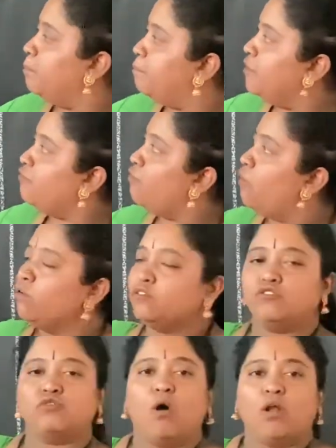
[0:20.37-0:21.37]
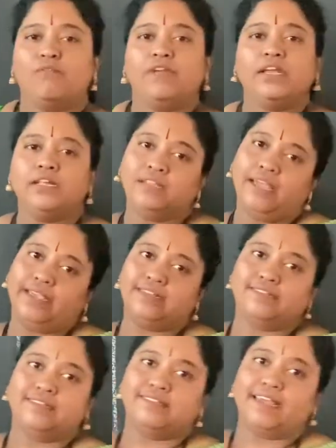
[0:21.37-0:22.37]
Before solving the
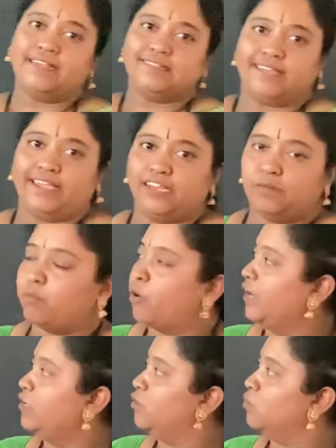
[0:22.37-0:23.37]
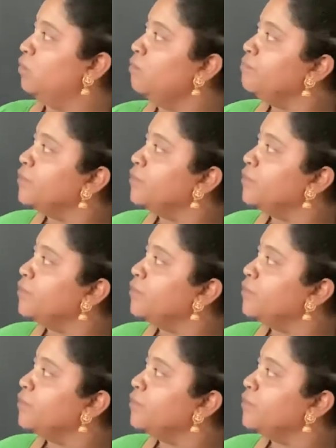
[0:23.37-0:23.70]
exercise 8.2